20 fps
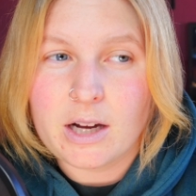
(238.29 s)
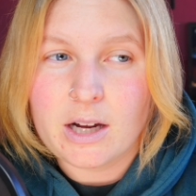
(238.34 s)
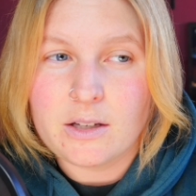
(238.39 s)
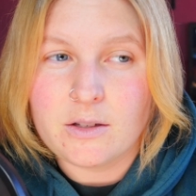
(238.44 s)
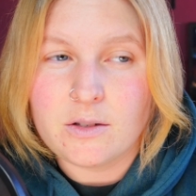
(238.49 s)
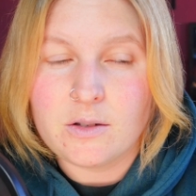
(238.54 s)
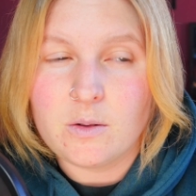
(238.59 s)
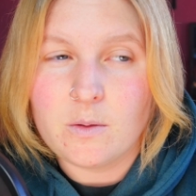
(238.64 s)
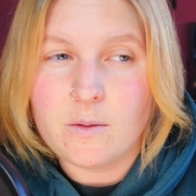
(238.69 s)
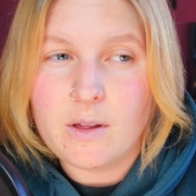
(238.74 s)
I
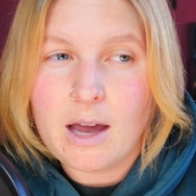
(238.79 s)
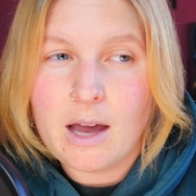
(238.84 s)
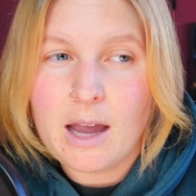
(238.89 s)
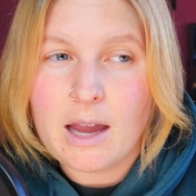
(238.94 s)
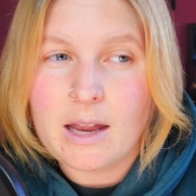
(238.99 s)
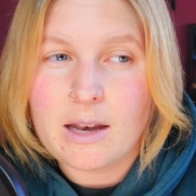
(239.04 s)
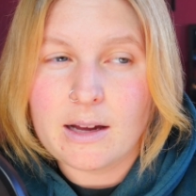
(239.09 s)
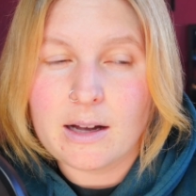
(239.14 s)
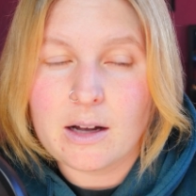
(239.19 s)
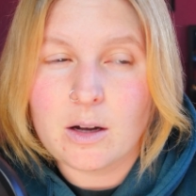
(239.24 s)
do that
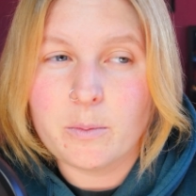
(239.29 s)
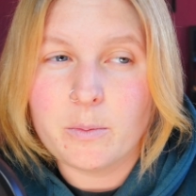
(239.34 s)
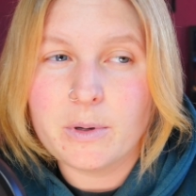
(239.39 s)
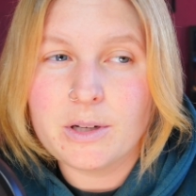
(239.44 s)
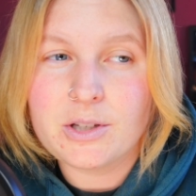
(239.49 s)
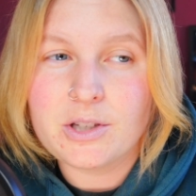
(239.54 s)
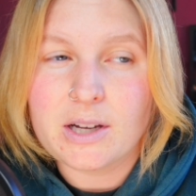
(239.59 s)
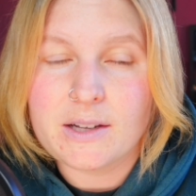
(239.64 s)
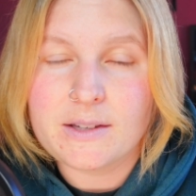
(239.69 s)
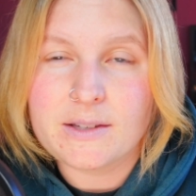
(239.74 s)
and how
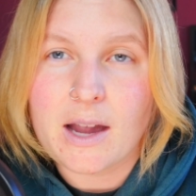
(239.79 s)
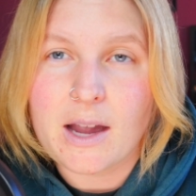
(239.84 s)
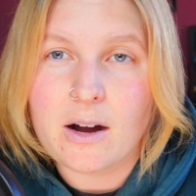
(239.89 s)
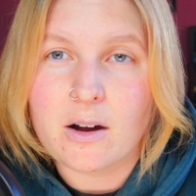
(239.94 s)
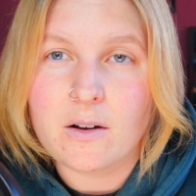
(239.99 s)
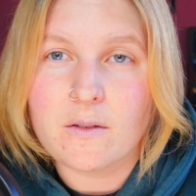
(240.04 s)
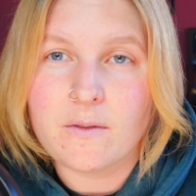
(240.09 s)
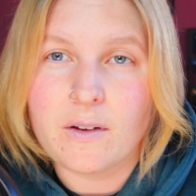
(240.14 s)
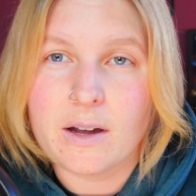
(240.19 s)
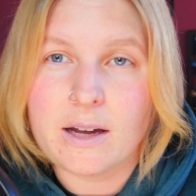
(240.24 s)
much I
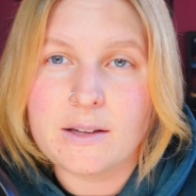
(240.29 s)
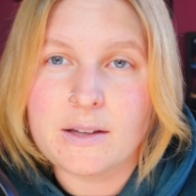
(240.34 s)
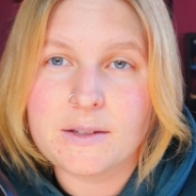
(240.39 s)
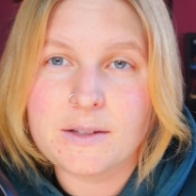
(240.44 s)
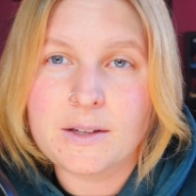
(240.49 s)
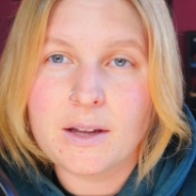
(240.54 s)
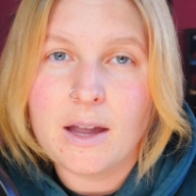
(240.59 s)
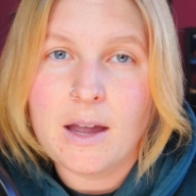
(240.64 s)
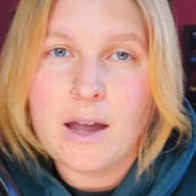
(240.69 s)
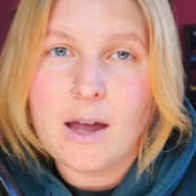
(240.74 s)

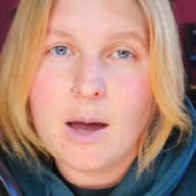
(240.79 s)
sacrifice